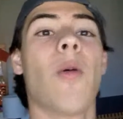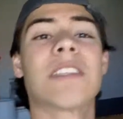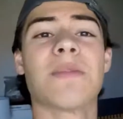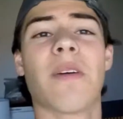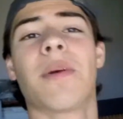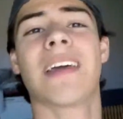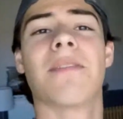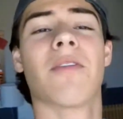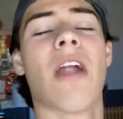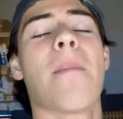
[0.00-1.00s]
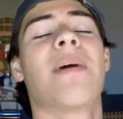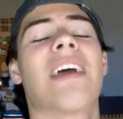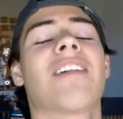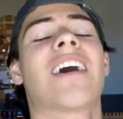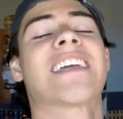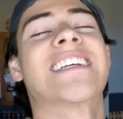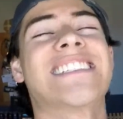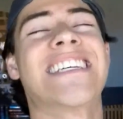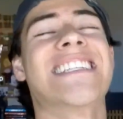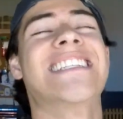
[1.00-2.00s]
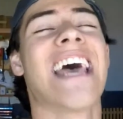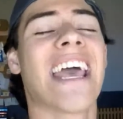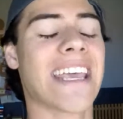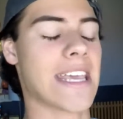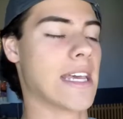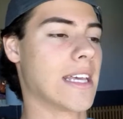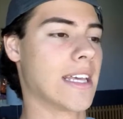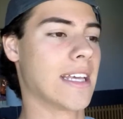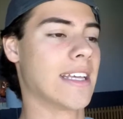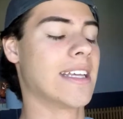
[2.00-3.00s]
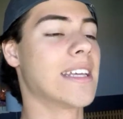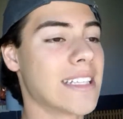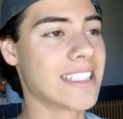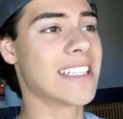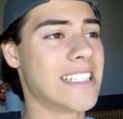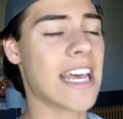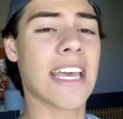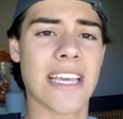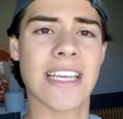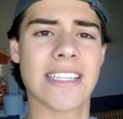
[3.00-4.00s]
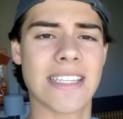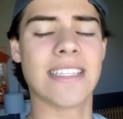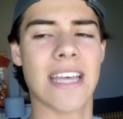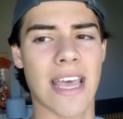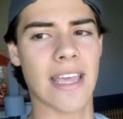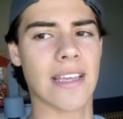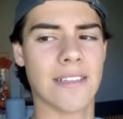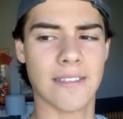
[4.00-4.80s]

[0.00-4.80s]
What's up, everybody? Rapid air locking today. Today is the day.